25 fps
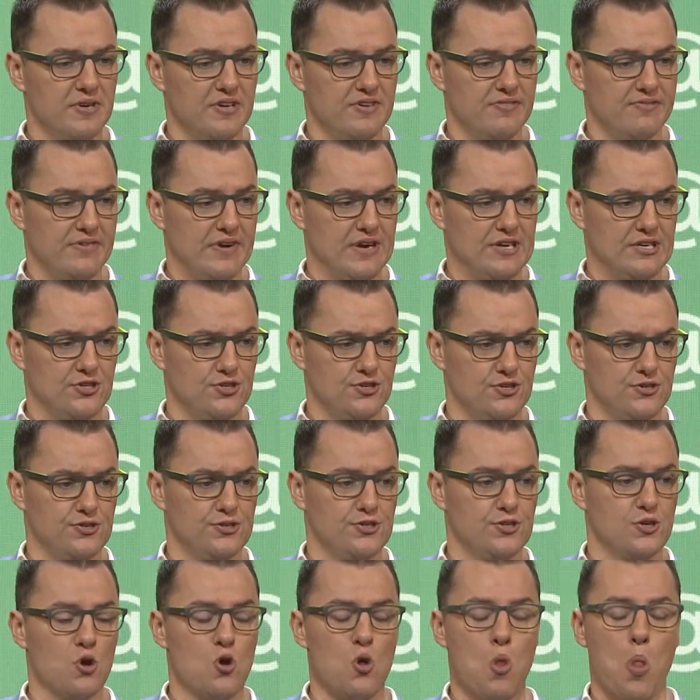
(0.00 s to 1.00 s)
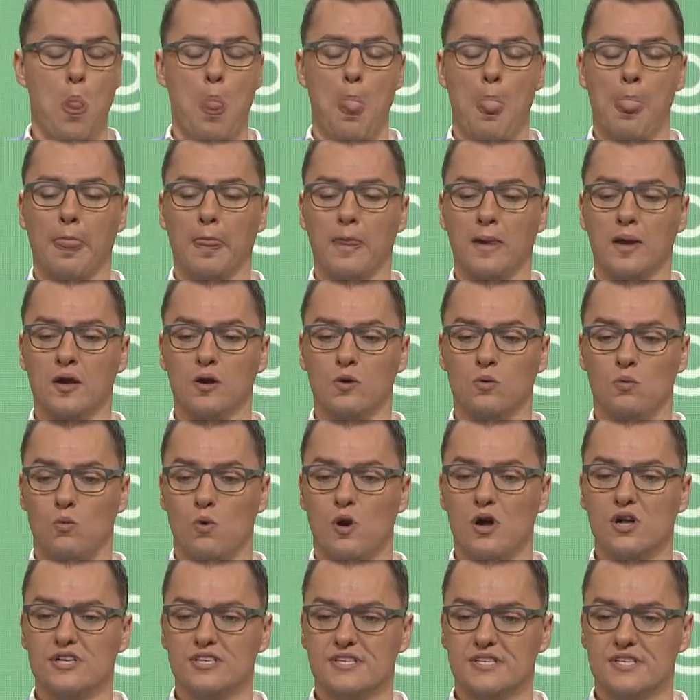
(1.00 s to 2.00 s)
adventures,
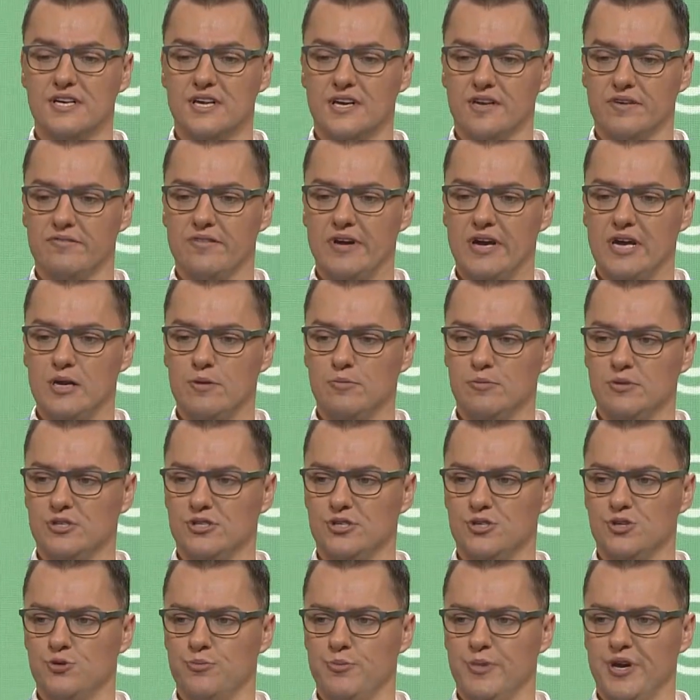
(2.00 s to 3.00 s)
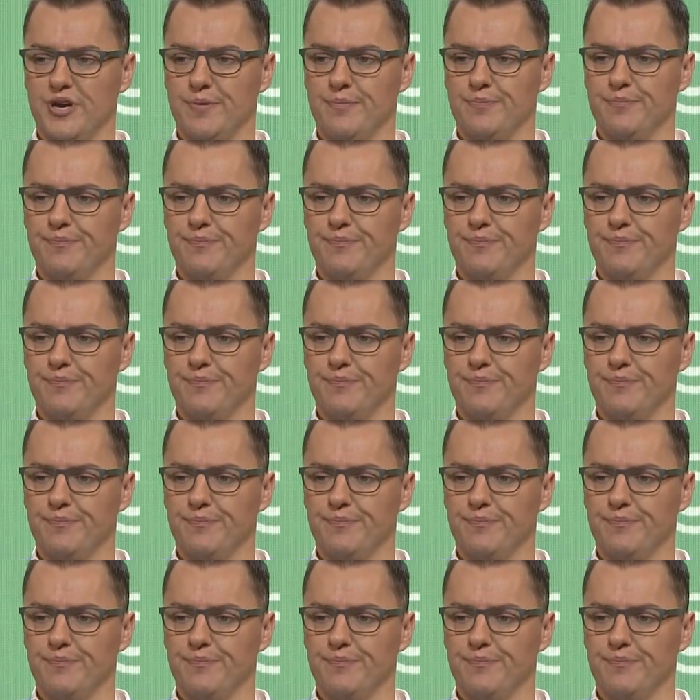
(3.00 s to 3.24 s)
was still available to me.